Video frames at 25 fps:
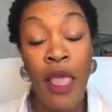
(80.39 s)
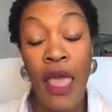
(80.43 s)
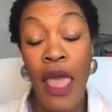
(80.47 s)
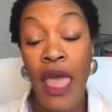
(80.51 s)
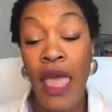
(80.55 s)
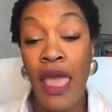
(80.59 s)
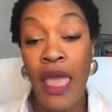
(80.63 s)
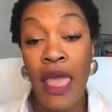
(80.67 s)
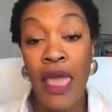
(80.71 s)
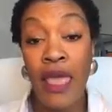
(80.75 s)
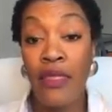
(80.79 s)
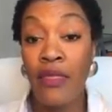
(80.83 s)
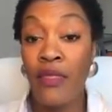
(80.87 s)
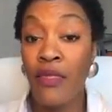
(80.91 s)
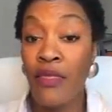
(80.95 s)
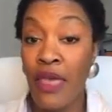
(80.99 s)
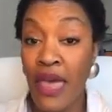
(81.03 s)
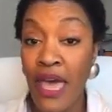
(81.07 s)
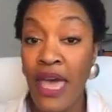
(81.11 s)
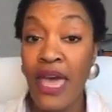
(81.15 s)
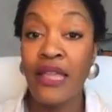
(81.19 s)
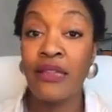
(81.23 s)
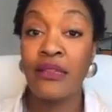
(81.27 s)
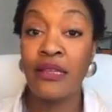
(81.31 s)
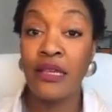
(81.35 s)
And
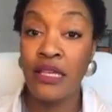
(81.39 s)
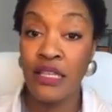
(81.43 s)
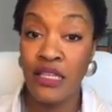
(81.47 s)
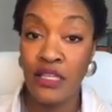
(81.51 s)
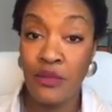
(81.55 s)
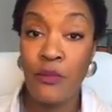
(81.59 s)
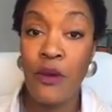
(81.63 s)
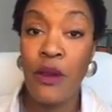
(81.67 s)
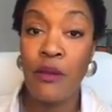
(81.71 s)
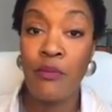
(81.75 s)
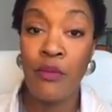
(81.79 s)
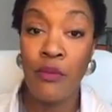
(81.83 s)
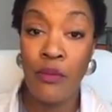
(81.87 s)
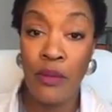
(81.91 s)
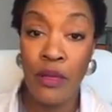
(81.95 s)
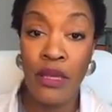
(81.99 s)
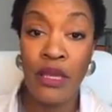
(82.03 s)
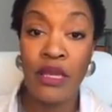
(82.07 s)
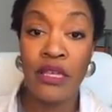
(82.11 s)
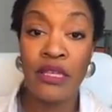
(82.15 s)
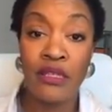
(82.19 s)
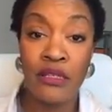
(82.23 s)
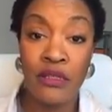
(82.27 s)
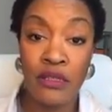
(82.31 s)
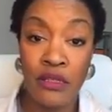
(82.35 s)
that is
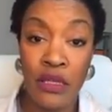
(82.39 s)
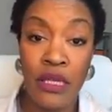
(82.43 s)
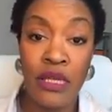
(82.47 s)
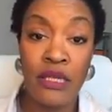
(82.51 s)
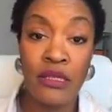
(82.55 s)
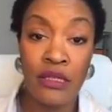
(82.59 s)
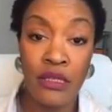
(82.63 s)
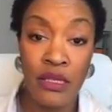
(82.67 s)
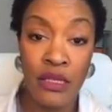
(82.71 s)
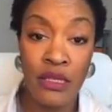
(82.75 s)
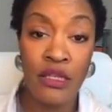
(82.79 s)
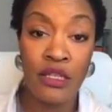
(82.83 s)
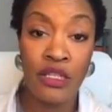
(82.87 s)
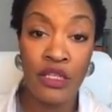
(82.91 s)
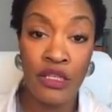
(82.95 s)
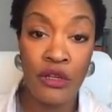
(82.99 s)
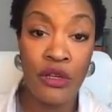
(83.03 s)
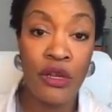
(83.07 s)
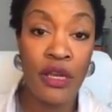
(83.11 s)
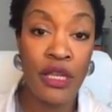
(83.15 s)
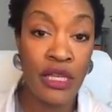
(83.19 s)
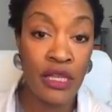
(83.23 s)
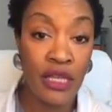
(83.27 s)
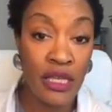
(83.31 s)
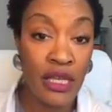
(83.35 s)
probably as good as you're
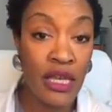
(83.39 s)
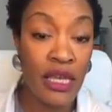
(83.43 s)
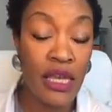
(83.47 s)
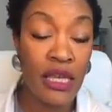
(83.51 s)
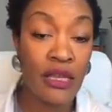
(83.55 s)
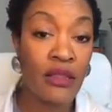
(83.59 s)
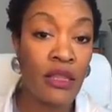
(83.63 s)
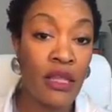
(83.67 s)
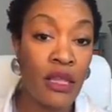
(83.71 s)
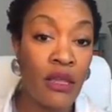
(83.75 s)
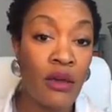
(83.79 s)
going to get.